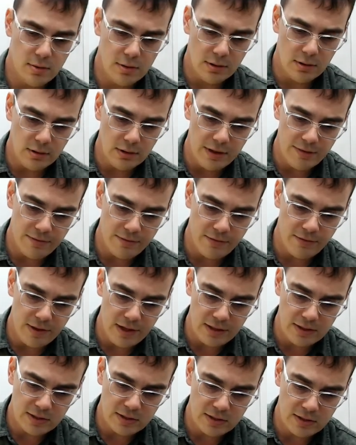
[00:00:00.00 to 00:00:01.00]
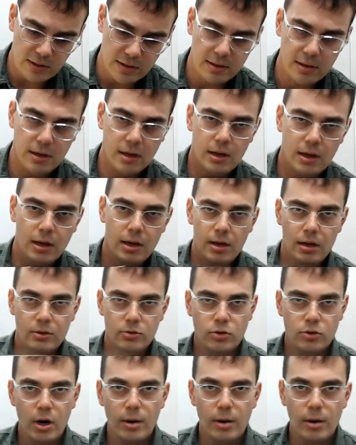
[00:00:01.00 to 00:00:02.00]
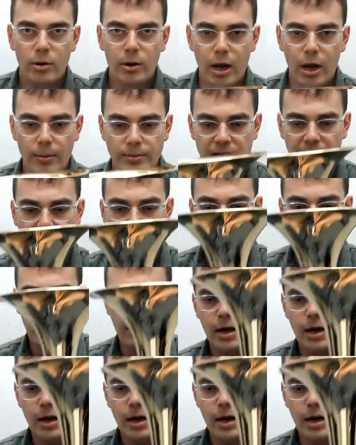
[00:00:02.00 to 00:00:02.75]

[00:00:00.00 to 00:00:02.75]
lift this trombone upside down.